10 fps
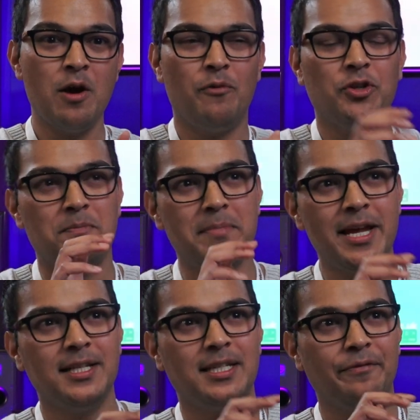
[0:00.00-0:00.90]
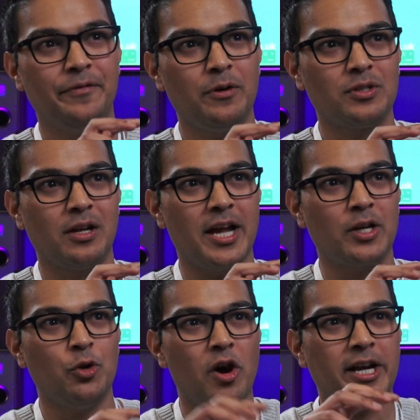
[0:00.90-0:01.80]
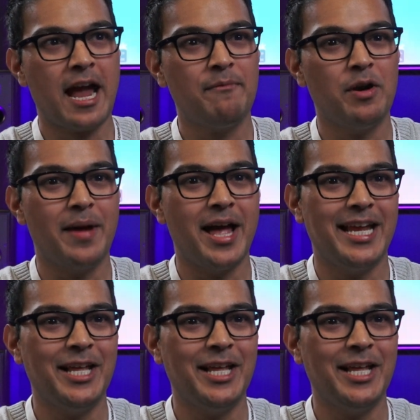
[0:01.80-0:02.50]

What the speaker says: which means it feels like you're a cameraman